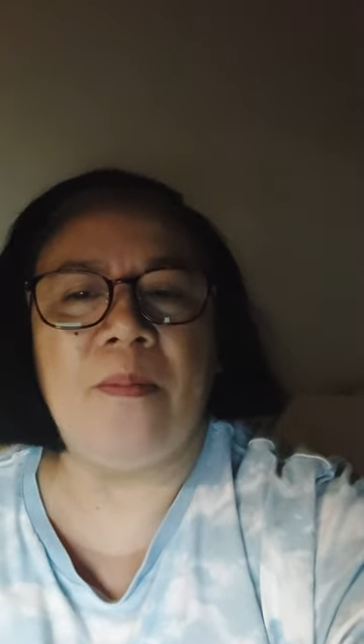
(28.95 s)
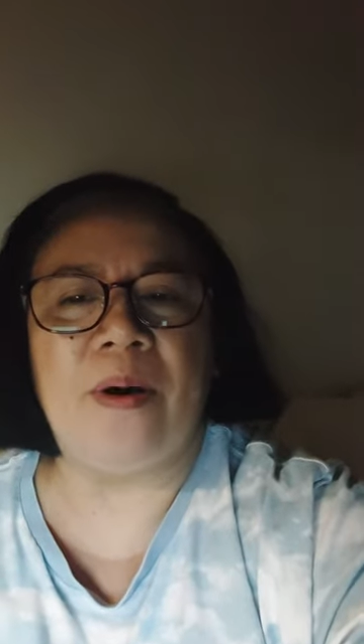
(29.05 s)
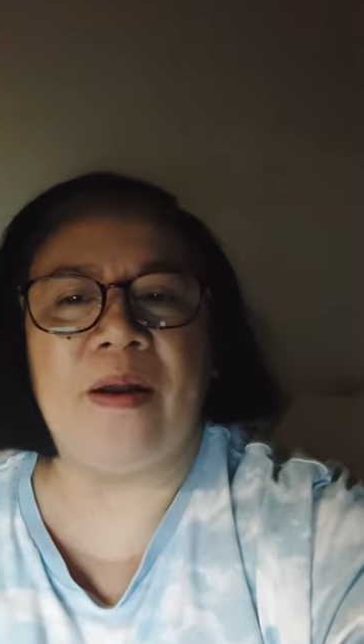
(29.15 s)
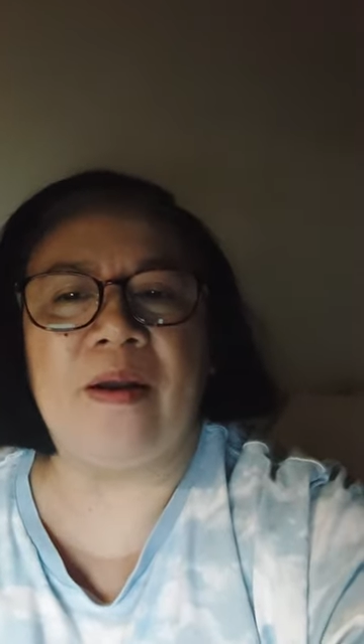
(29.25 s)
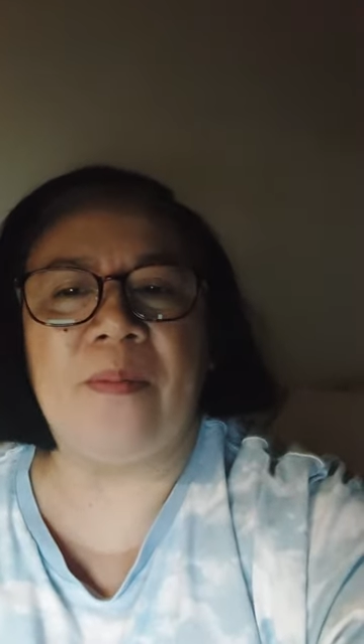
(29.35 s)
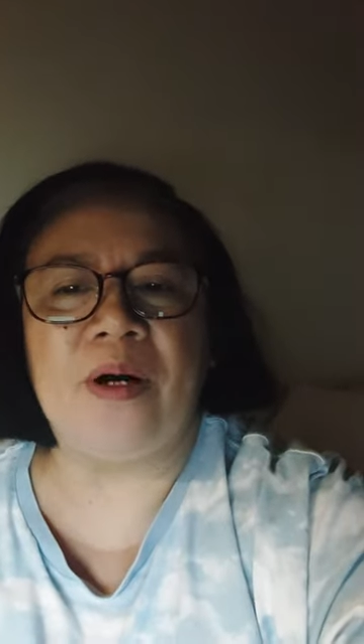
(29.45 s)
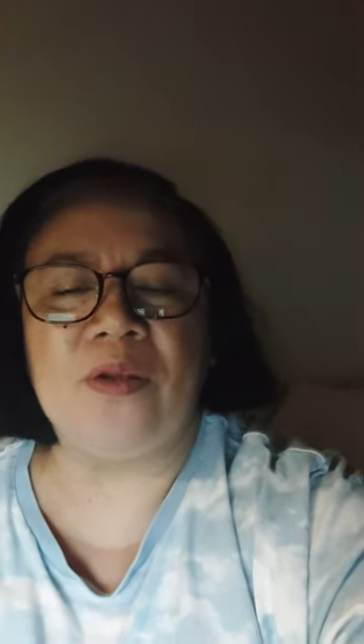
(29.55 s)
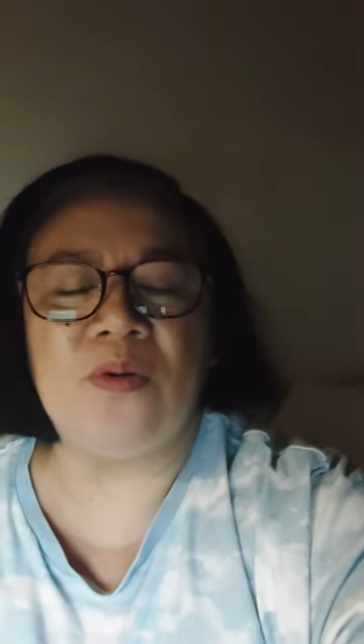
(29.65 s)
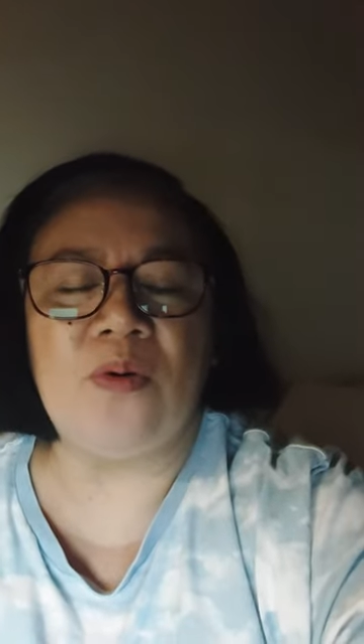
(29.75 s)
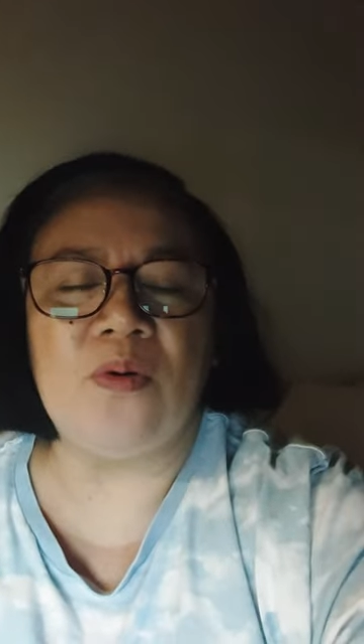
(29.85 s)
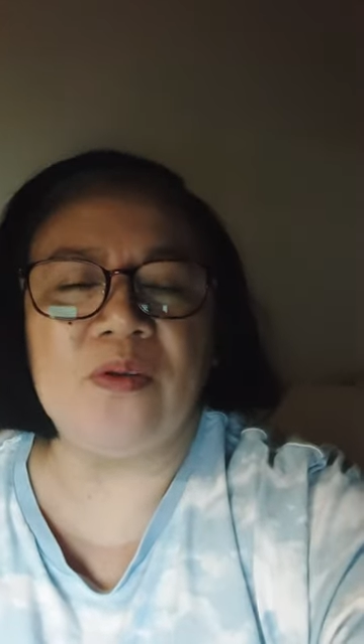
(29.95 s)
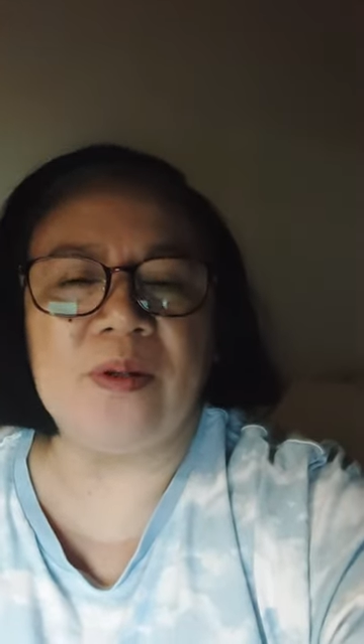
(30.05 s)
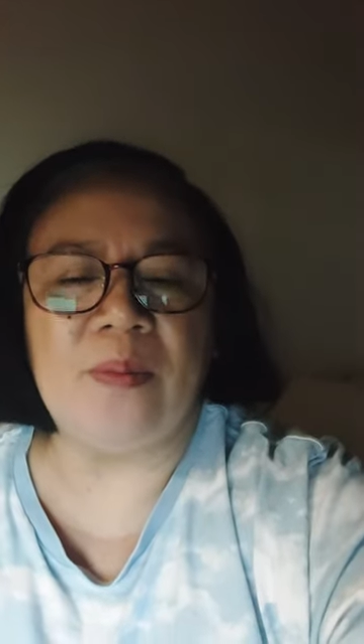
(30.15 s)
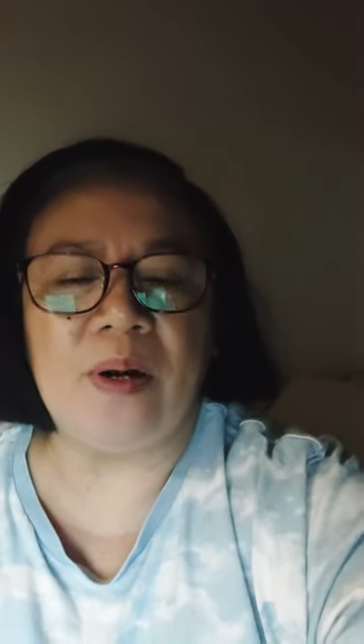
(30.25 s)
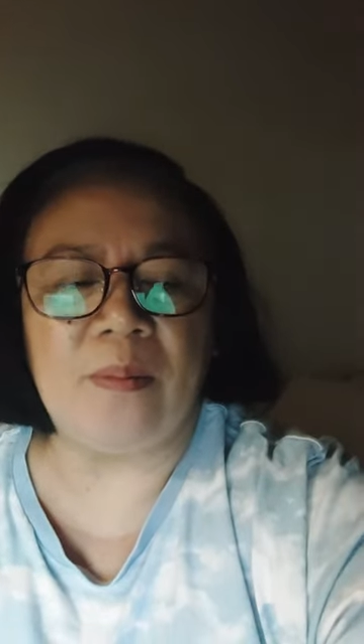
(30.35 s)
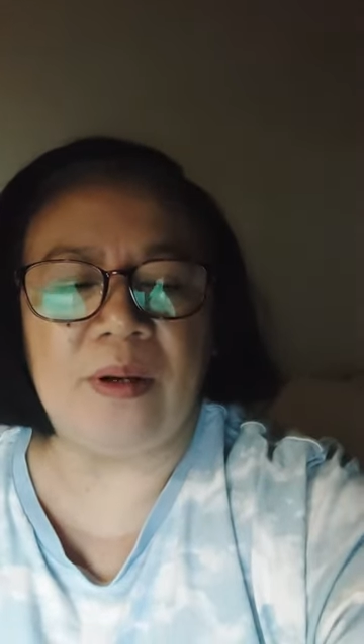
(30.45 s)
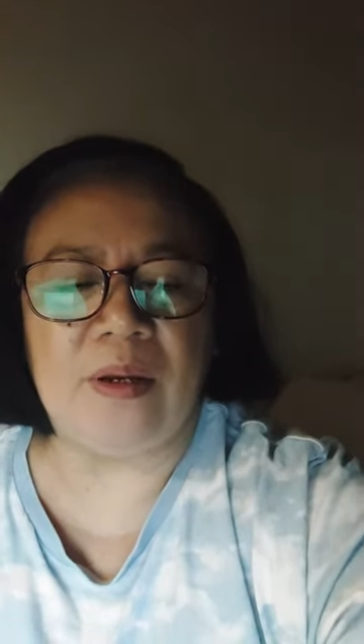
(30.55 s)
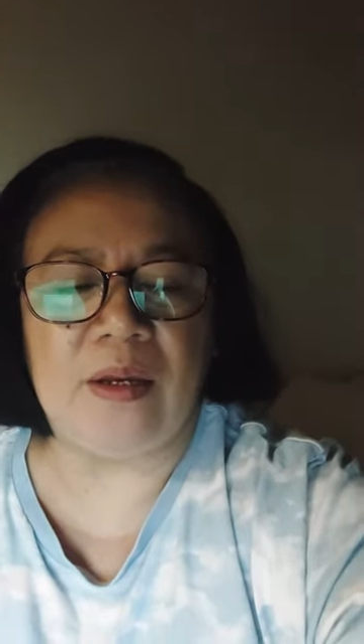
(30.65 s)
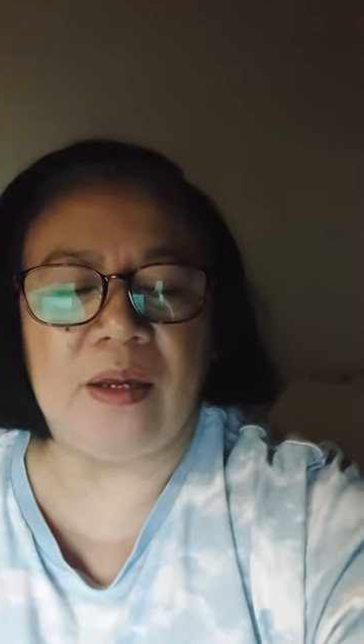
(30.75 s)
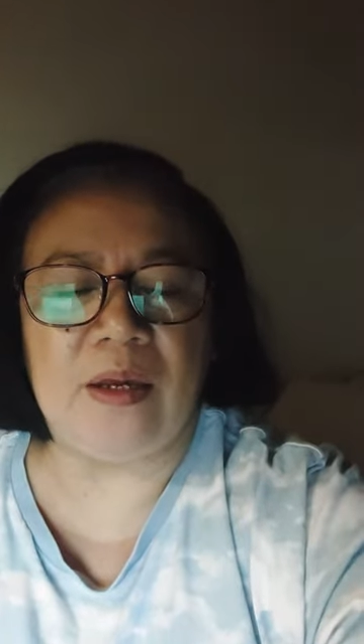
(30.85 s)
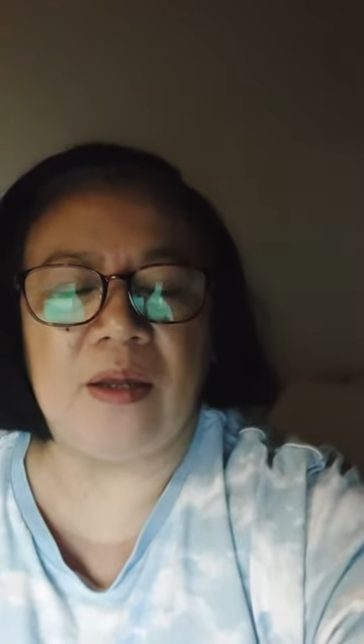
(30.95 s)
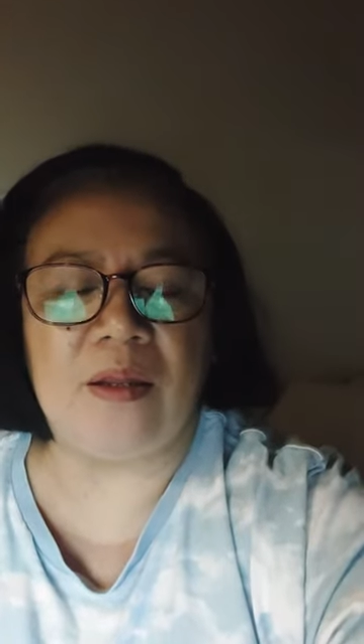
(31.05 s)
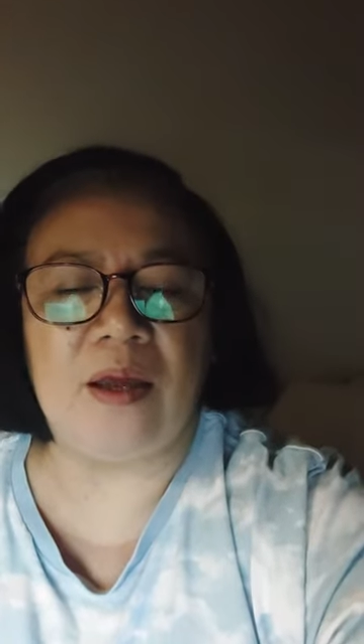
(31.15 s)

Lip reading: Para makatulong sa mga maliliit.